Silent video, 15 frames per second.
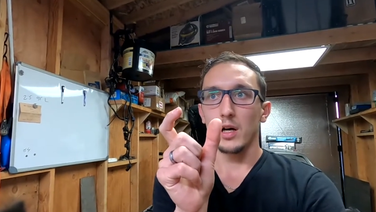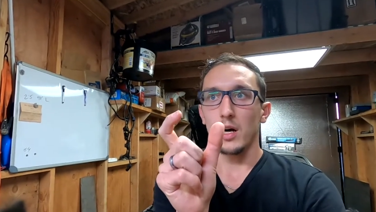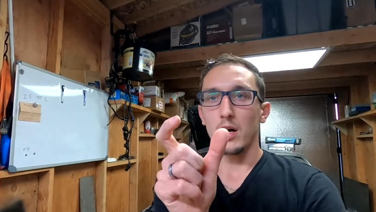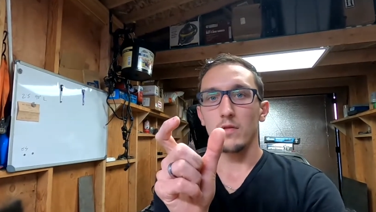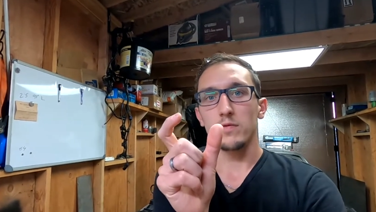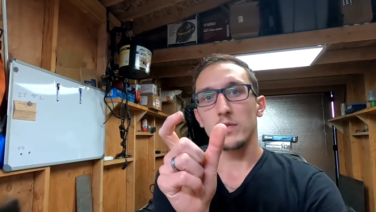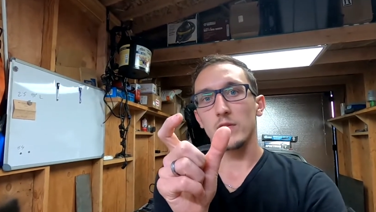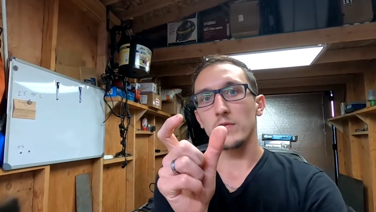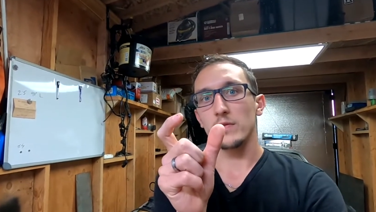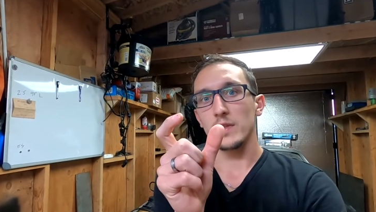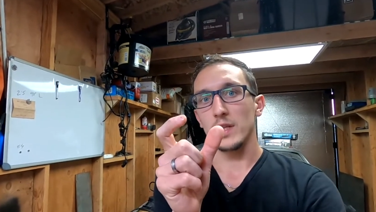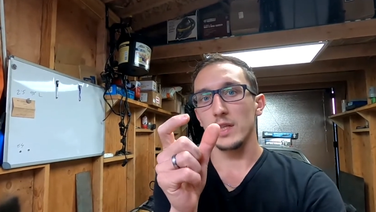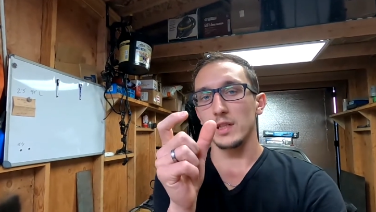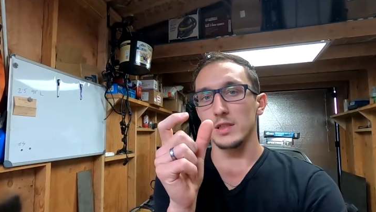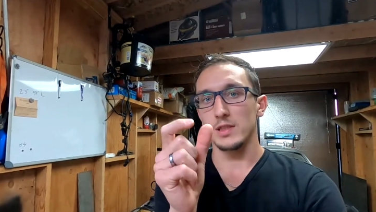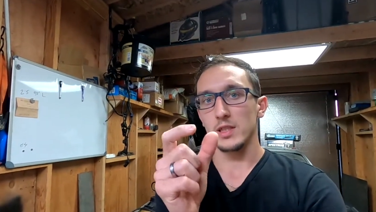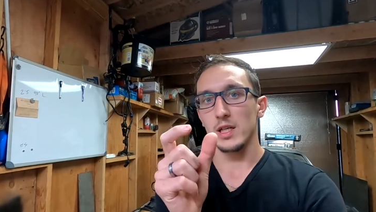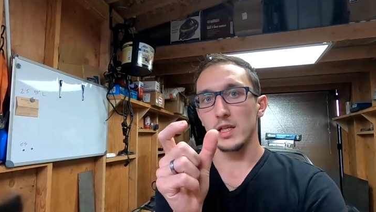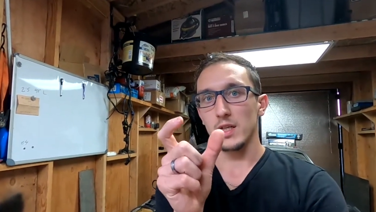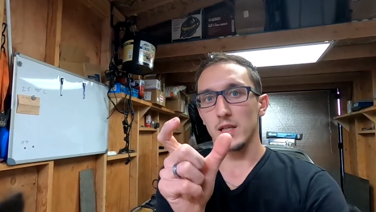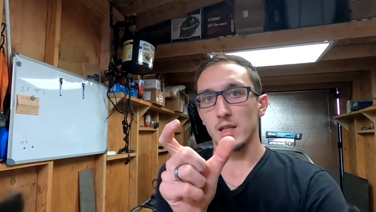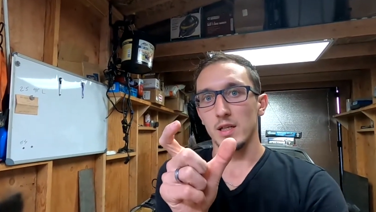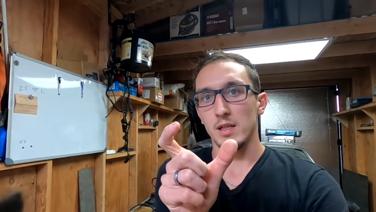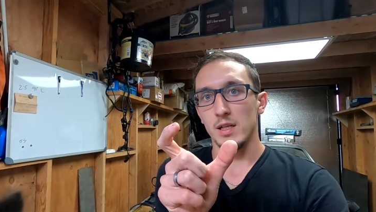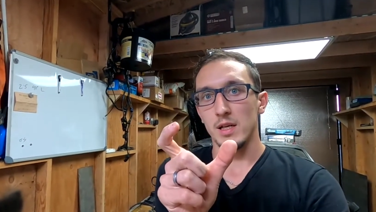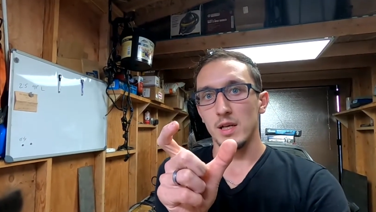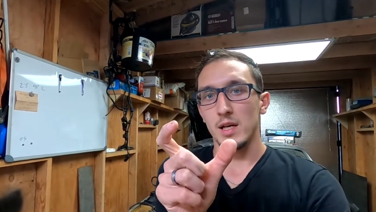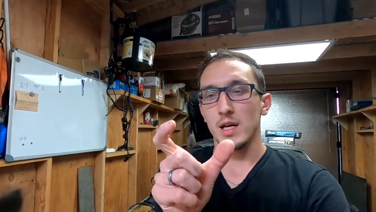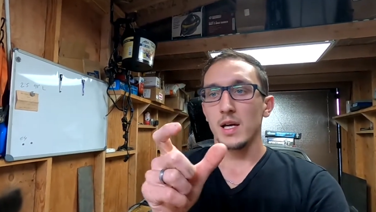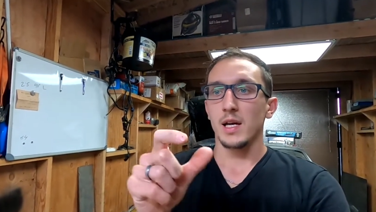off of the Jetta
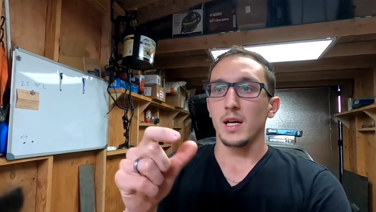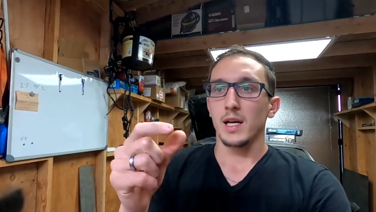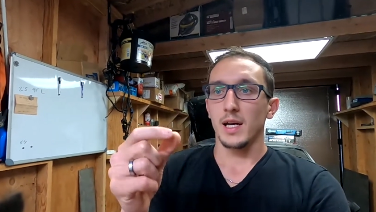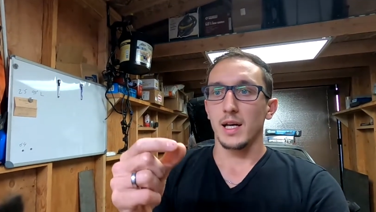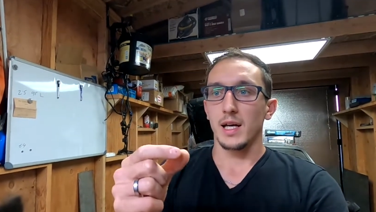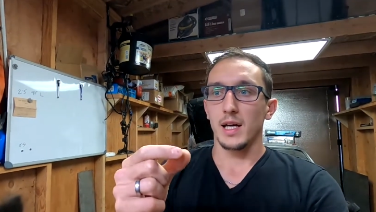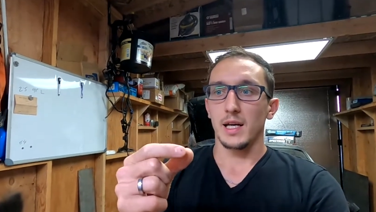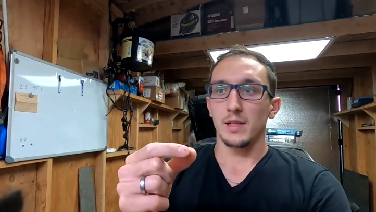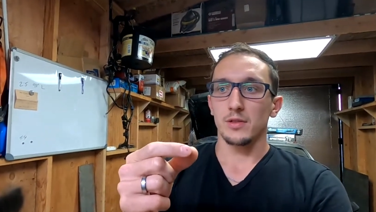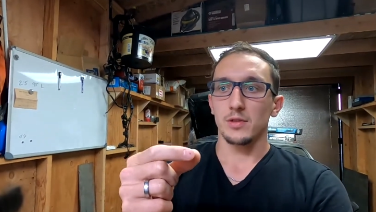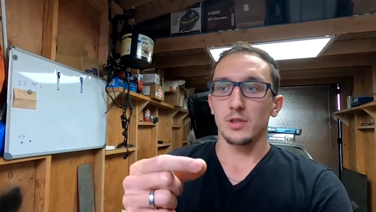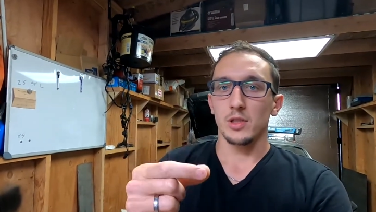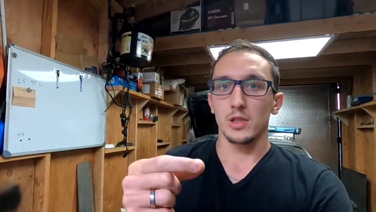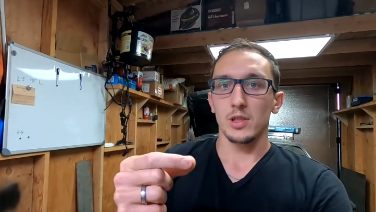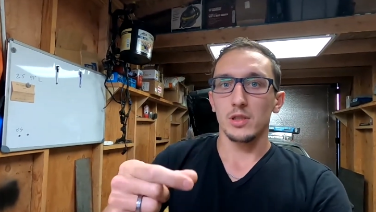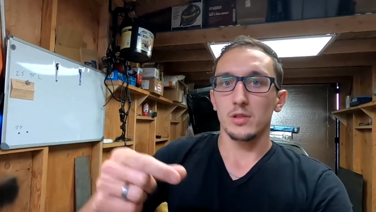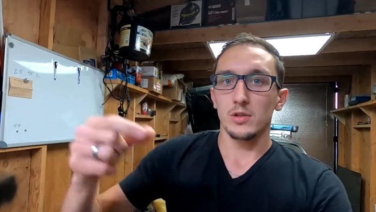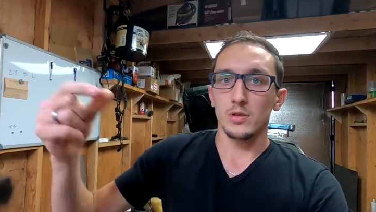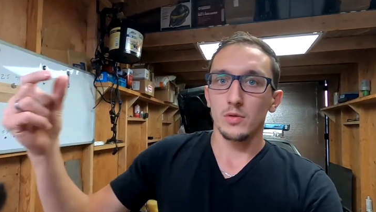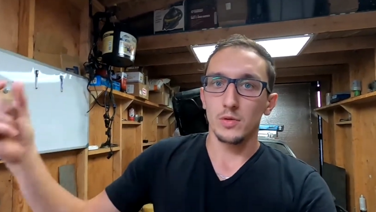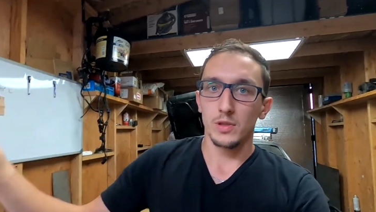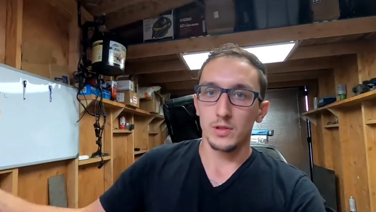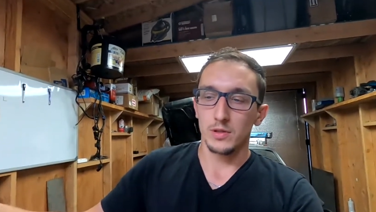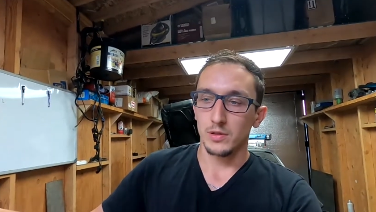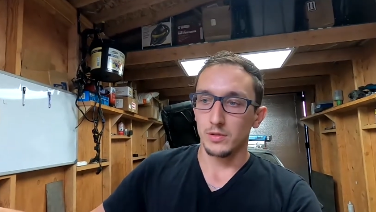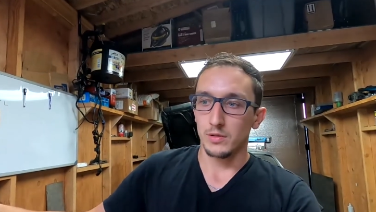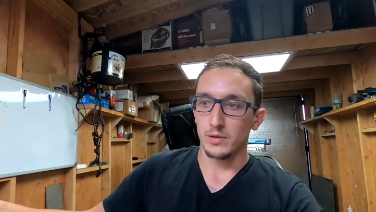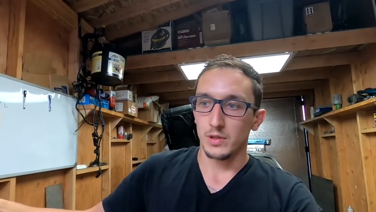and took it to the